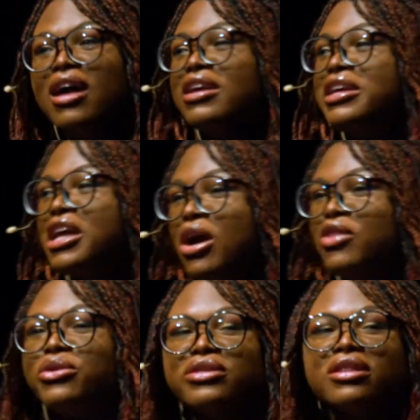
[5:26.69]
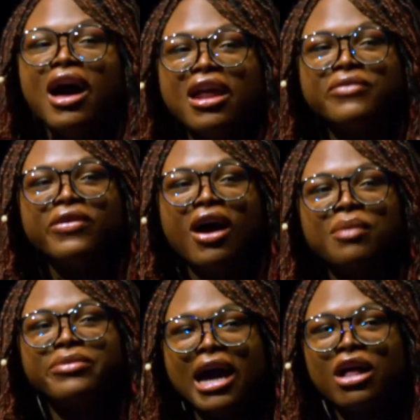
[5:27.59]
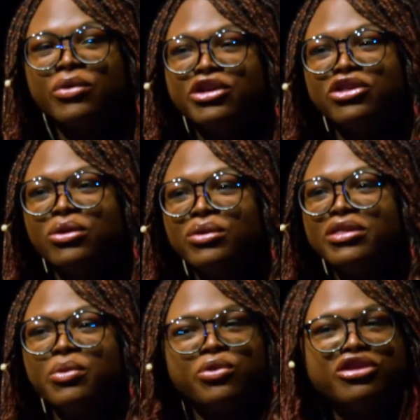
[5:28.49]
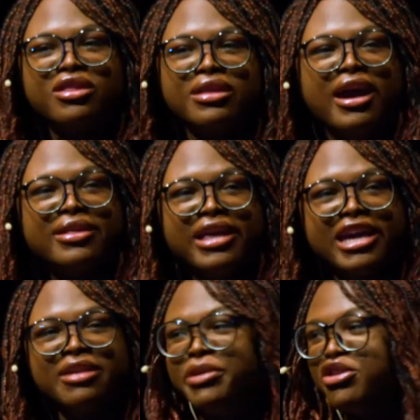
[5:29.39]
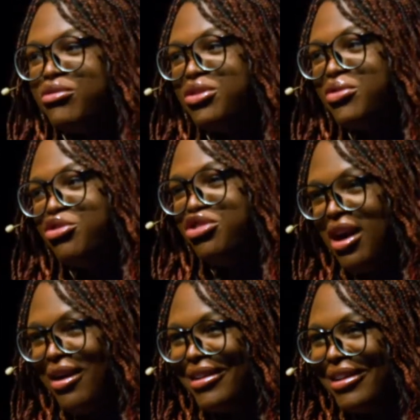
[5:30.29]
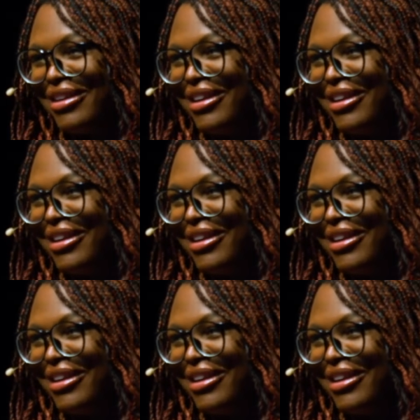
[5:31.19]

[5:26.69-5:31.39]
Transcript: There's a lot of gallery shows that were just guys taking pictures of their junk.